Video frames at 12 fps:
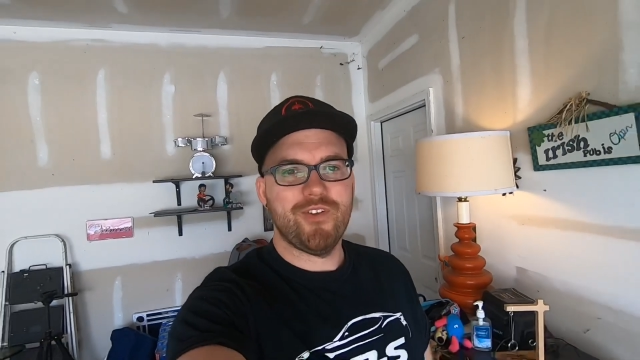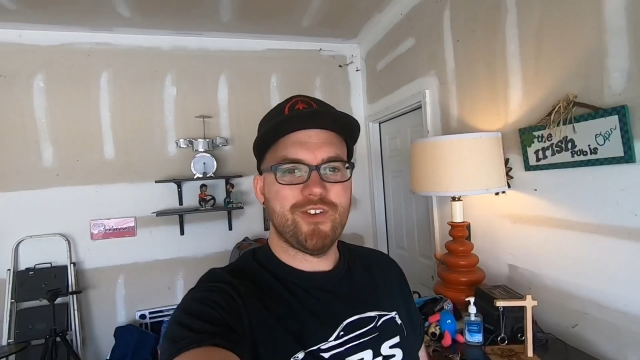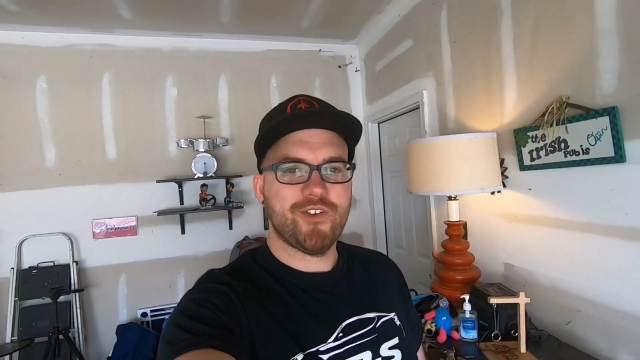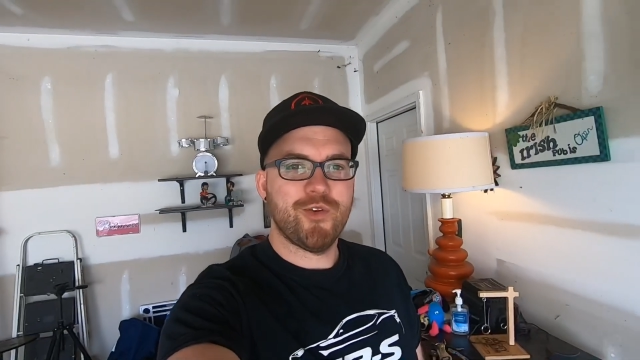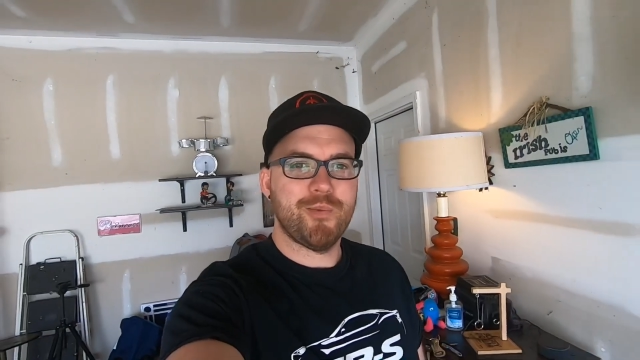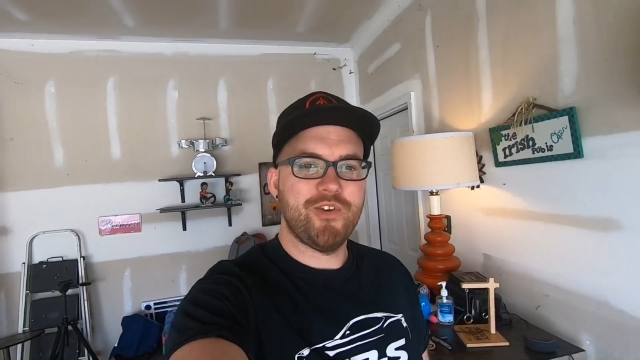The
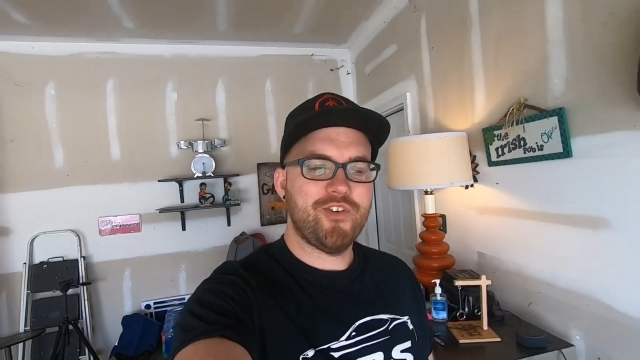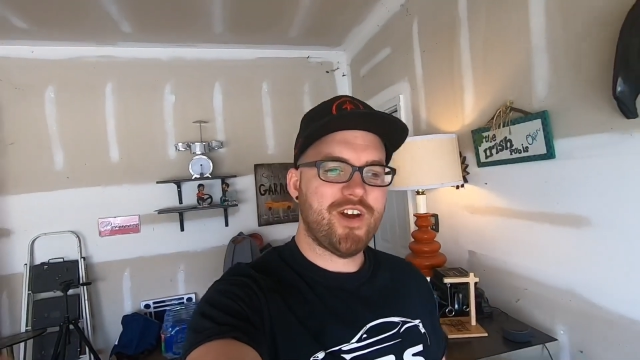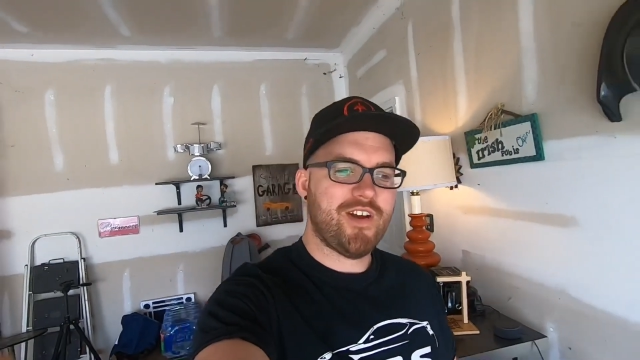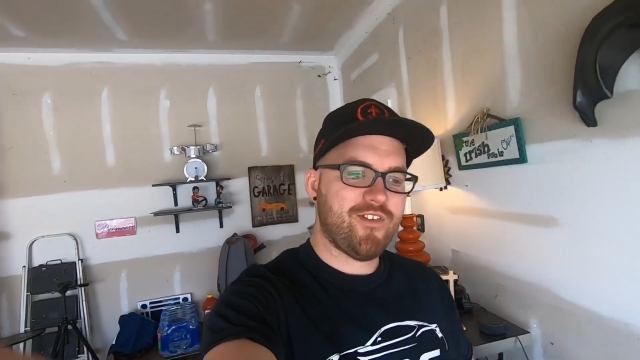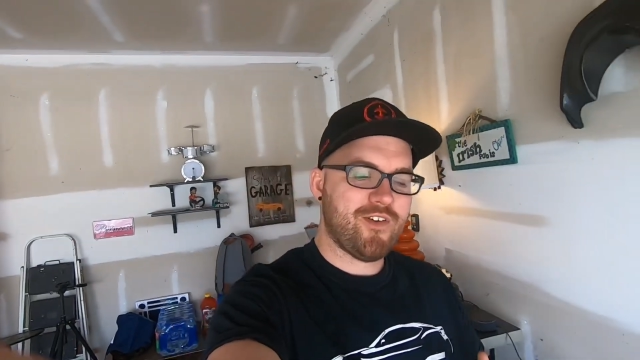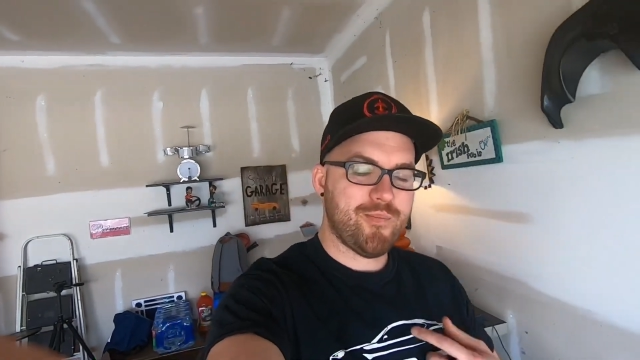Scuba
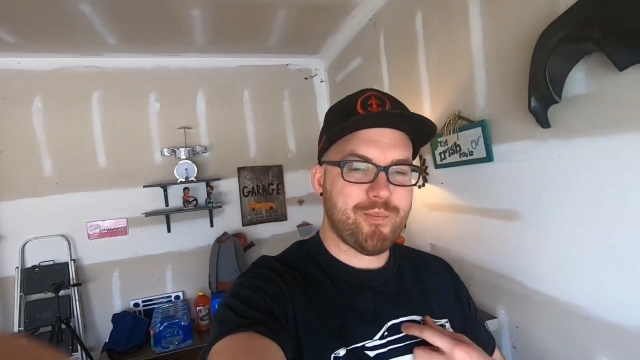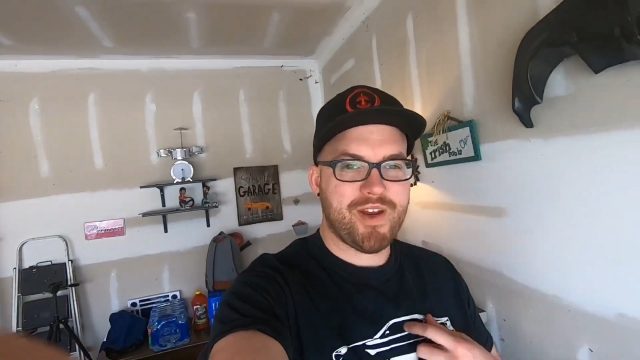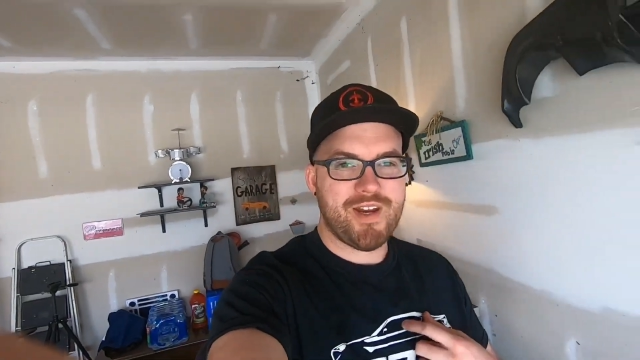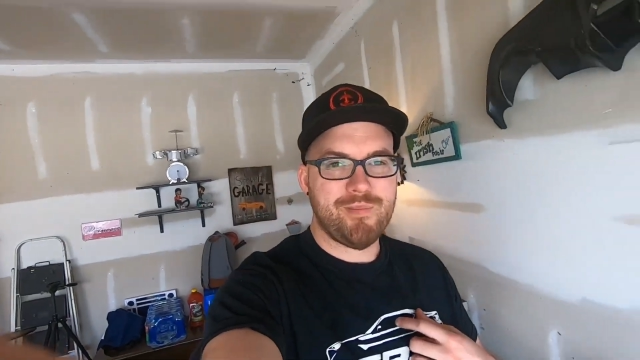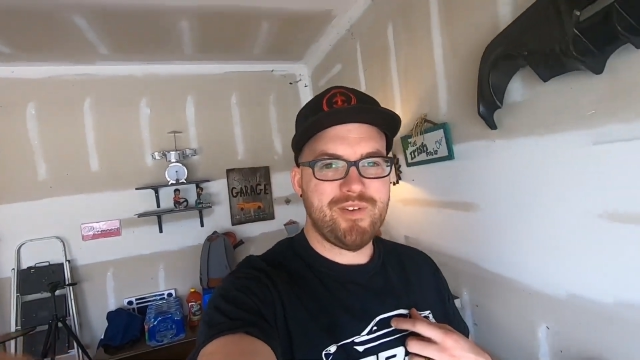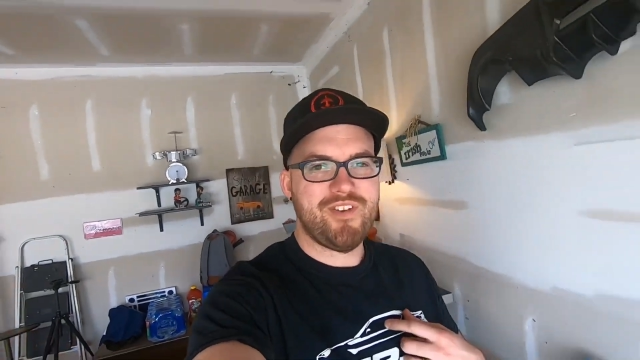Driver. My
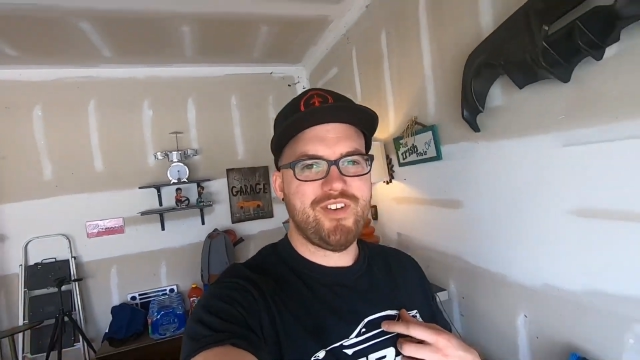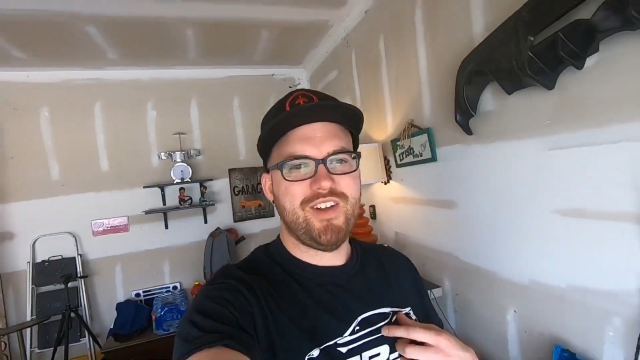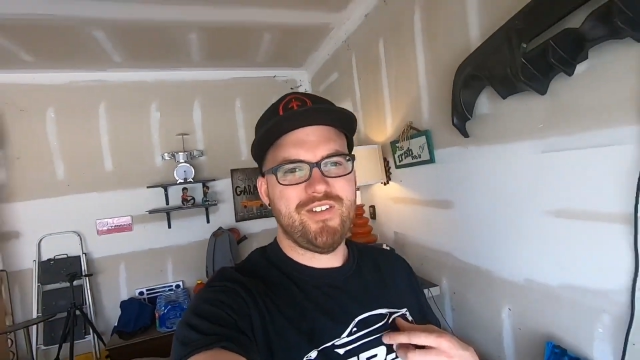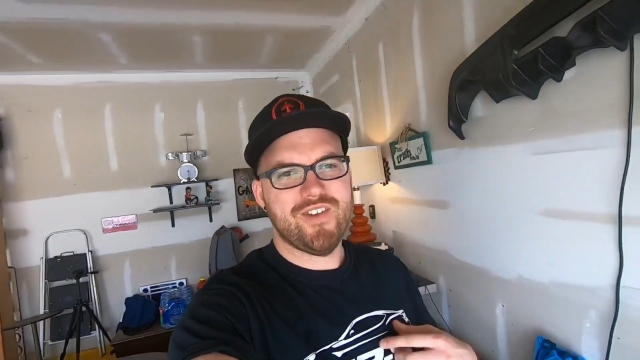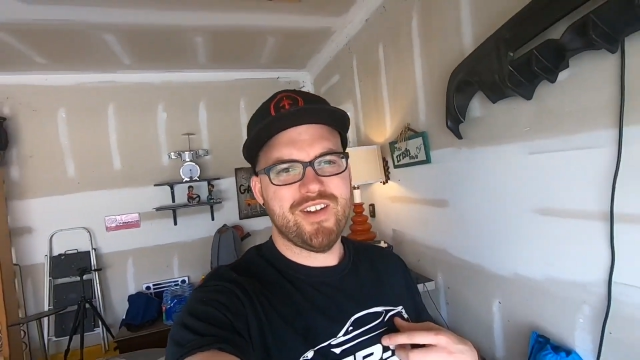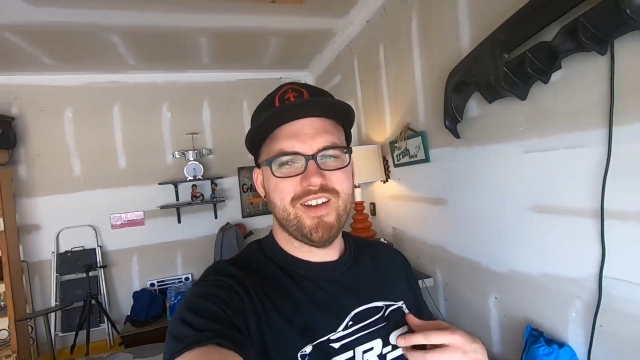name is
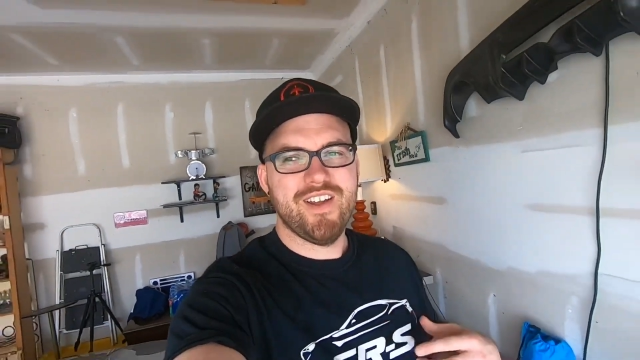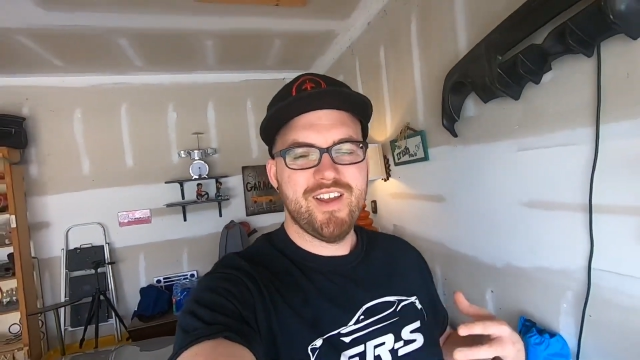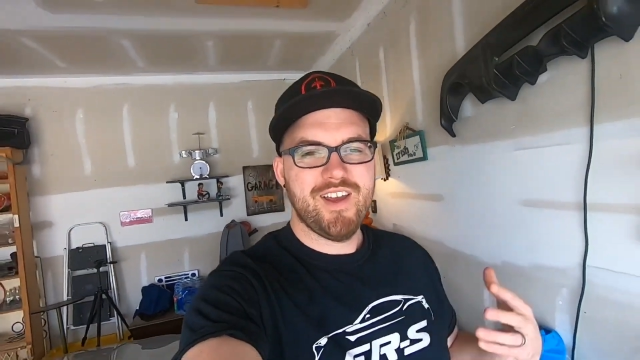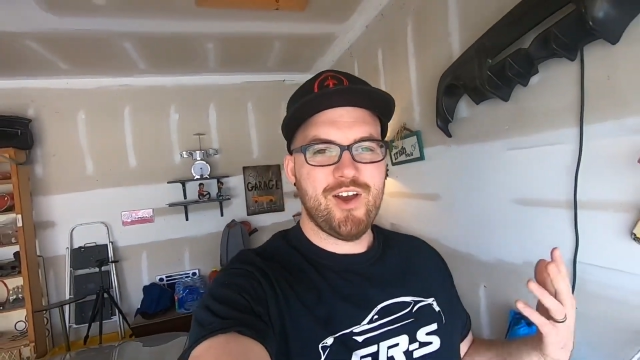Steven.